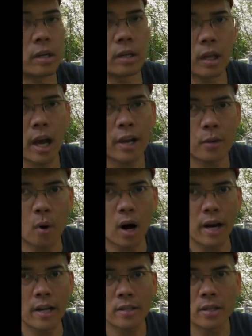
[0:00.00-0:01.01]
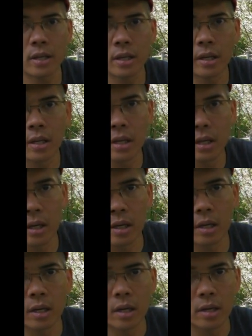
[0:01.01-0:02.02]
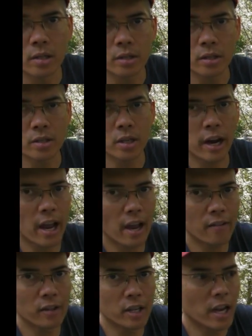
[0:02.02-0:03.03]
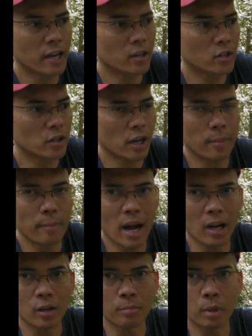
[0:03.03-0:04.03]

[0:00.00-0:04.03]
Likewise, since I have the anchor sight mounted